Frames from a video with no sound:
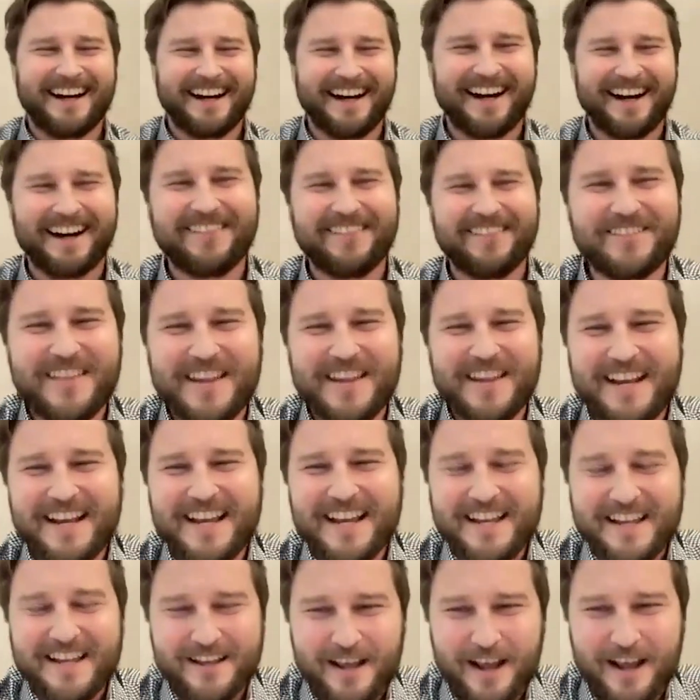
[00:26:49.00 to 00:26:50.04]
um,
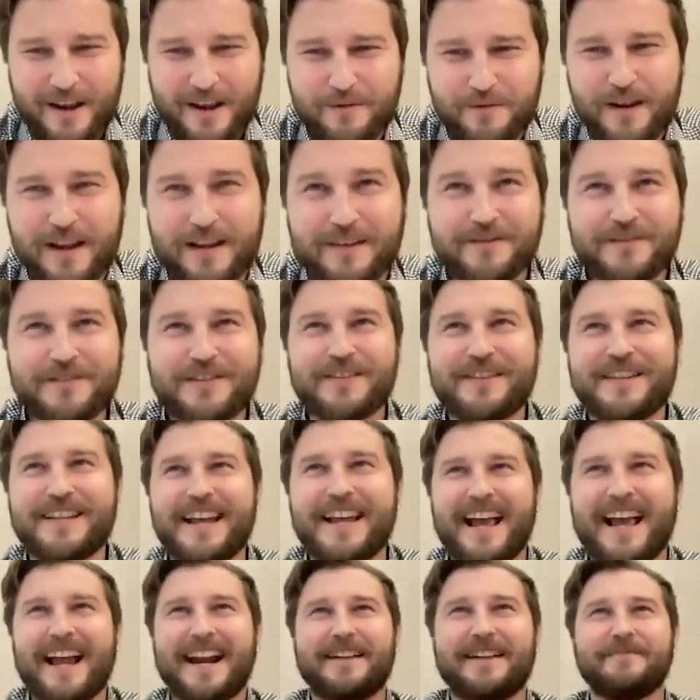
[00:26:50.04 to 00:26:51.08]
and, and,
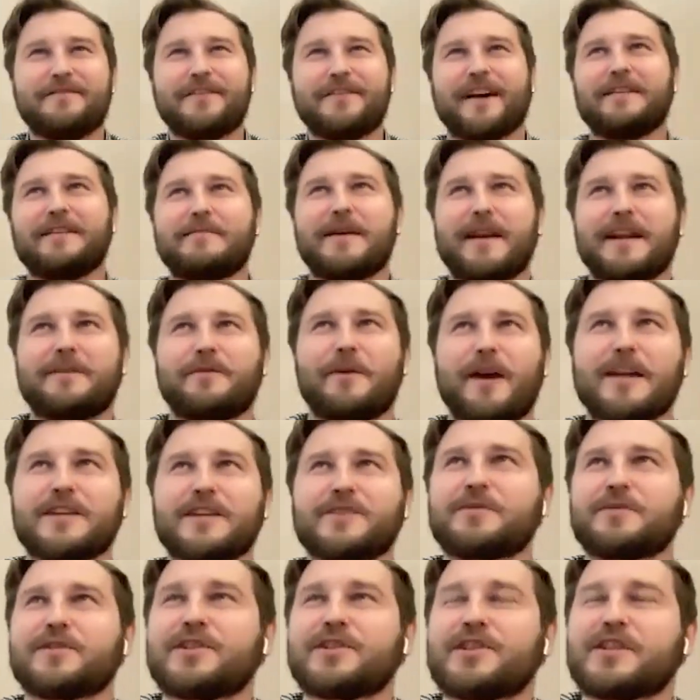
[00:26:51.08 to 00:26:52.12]
and in very many
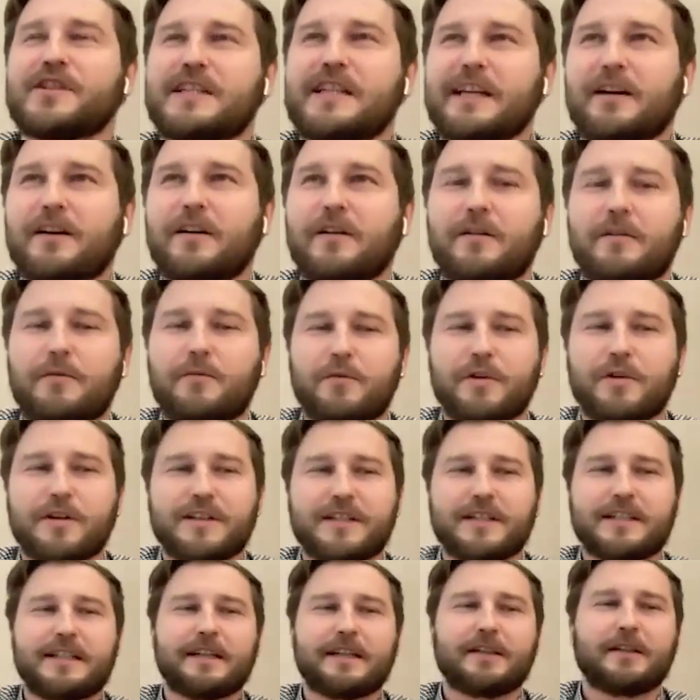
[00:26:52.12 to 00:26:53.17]
ways, we're still we're
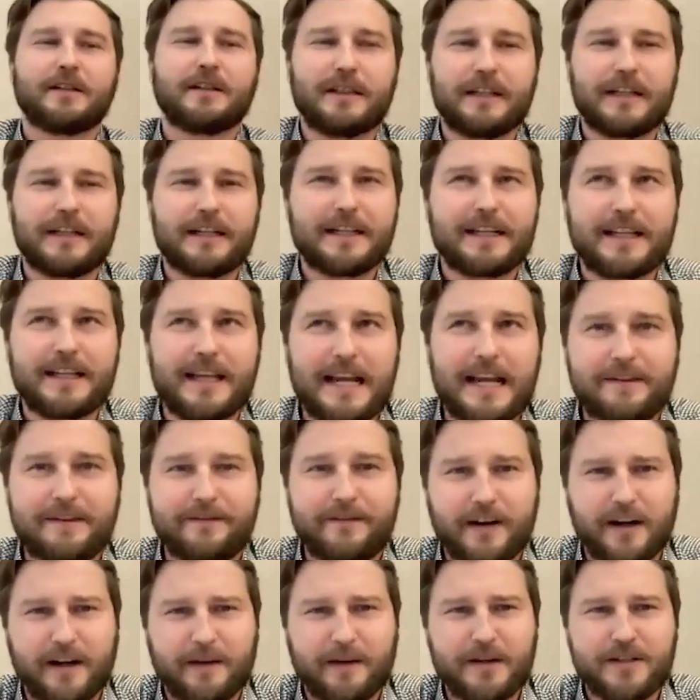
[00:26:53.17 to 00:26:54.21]
still in
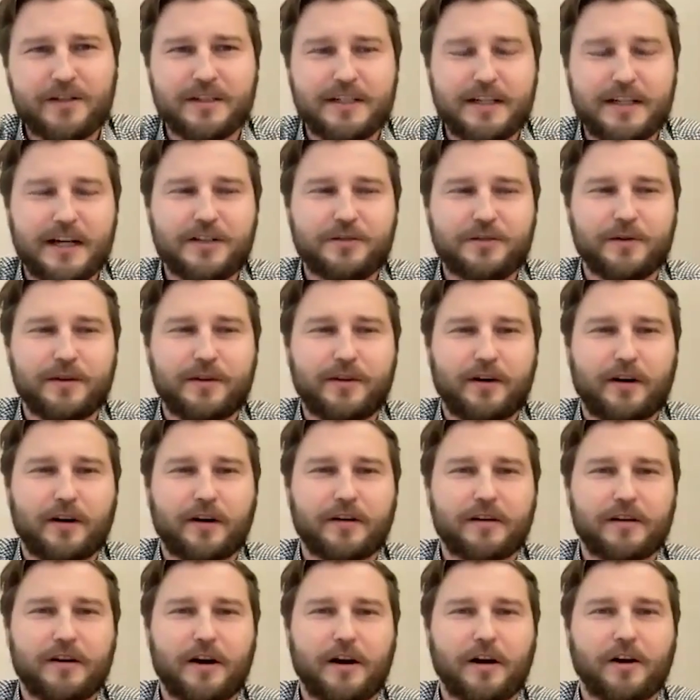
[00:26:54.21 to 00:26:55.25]
very much in touch with
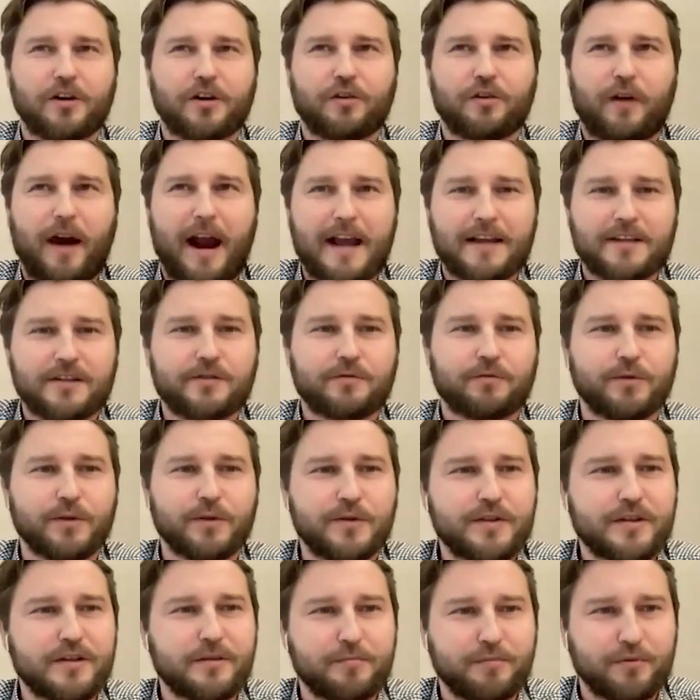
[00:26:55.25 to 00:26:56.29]
our our
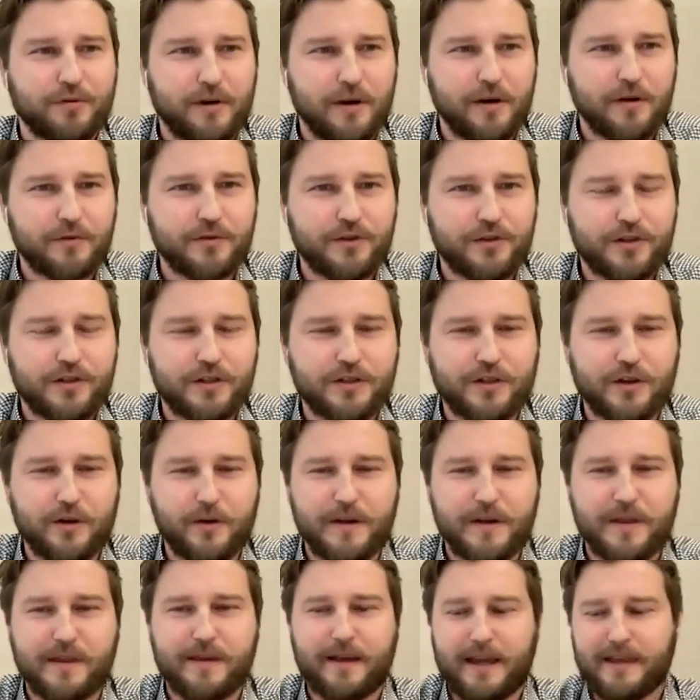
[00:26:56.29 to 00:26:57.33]
grassroots approach. So
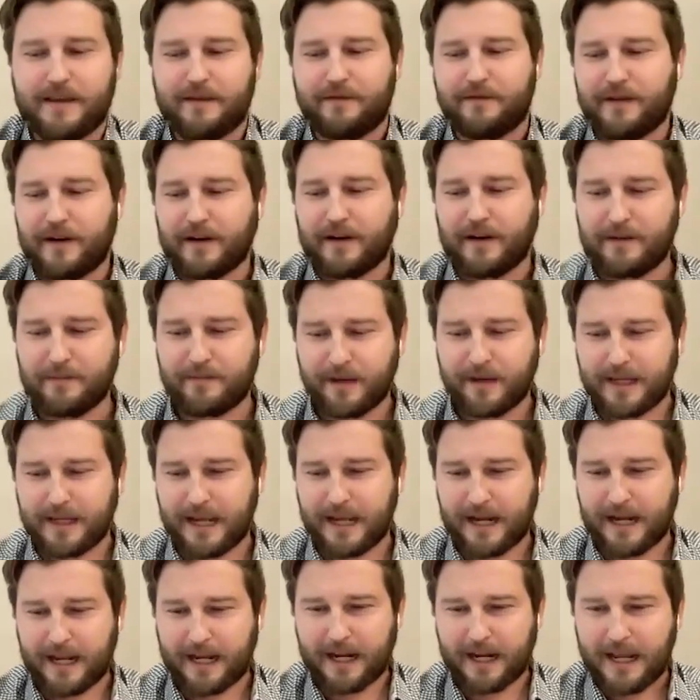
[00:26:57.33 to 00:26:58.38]
in the in the very
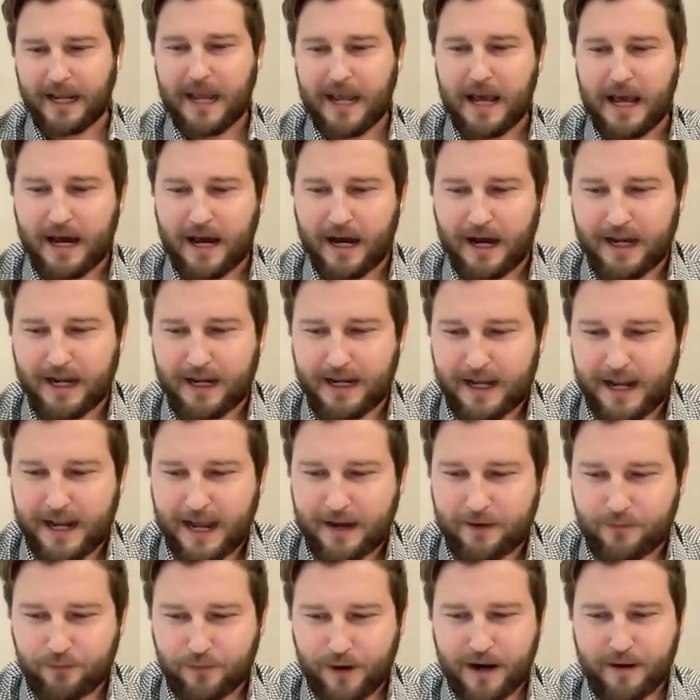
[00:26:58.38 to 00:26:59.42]
beginning, I
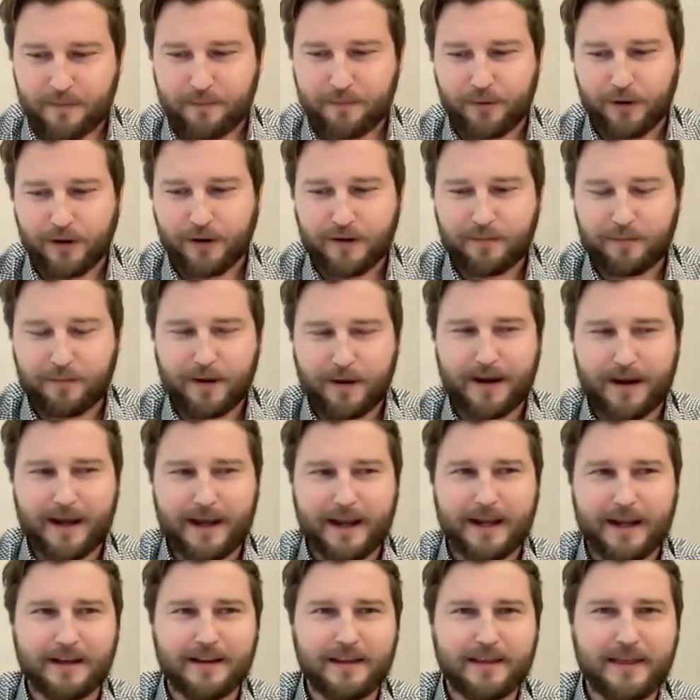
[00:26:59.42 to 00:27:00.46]
had read a book
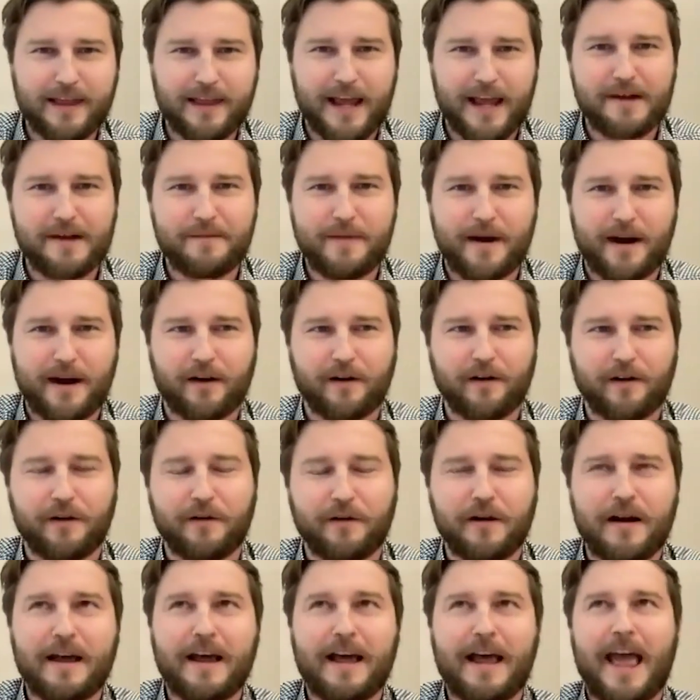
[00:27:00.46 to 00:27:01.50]
by Than Merrill,
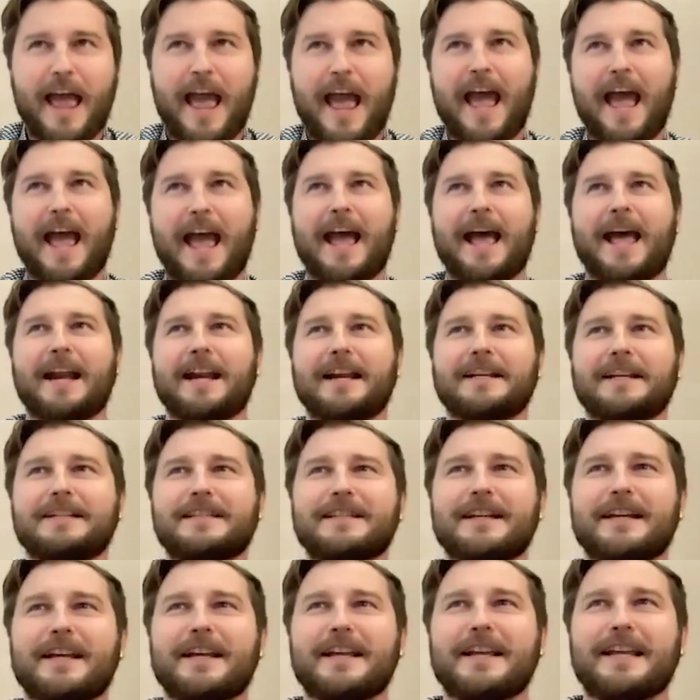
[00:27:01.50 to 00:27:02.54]
and
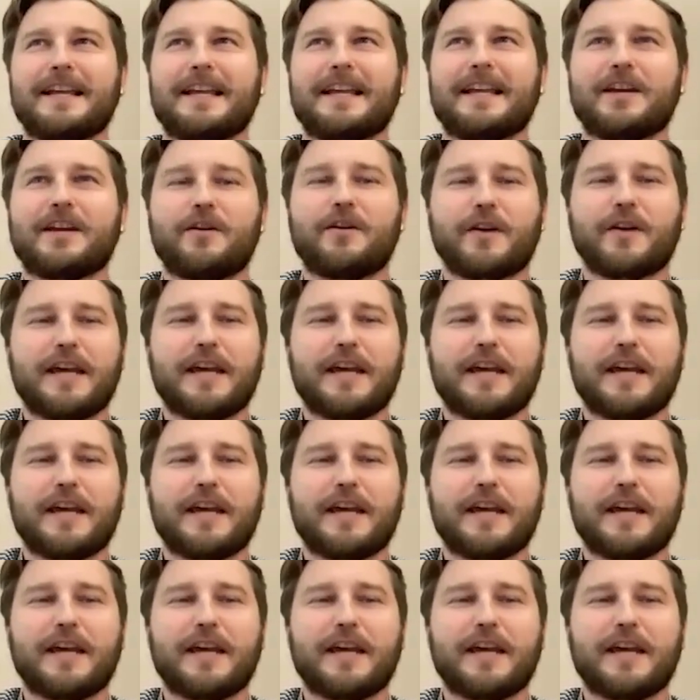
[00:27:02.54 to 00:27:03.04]
you know